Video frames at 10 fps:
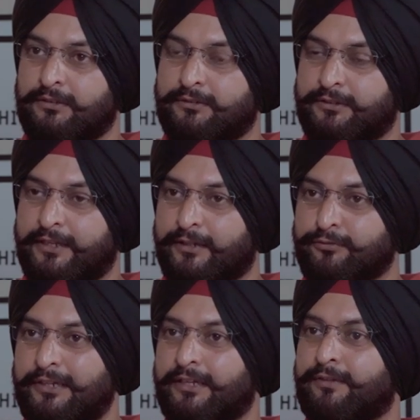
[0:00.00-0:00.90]
They
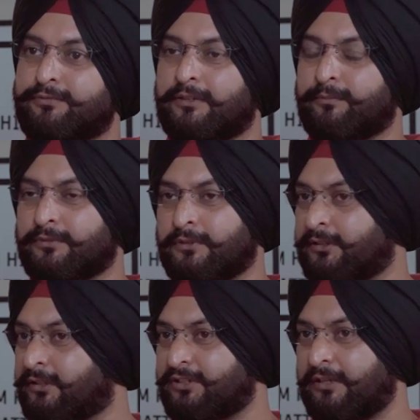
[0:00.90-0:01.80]
actually give
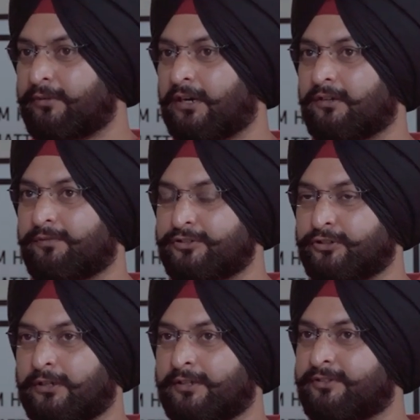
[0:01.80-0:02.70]
the same kind of
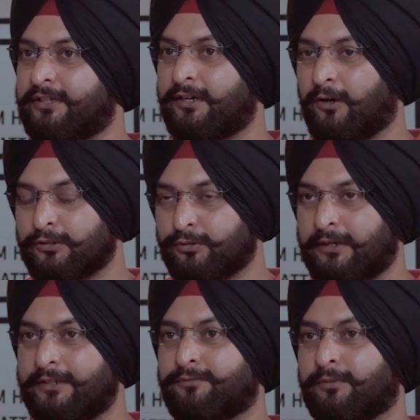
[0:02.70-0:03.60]
assurance. They are
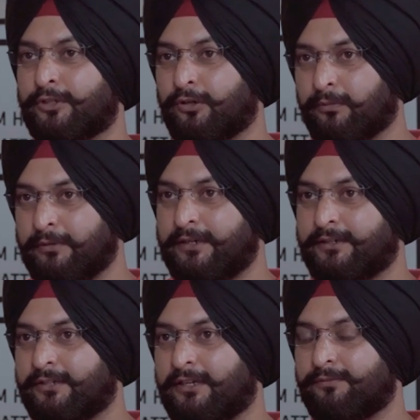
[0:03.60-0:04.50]
authorized from the government
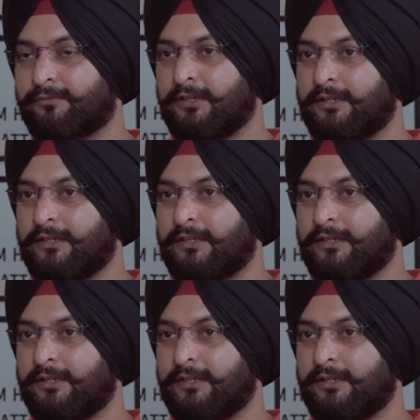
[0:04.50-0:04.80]
itself.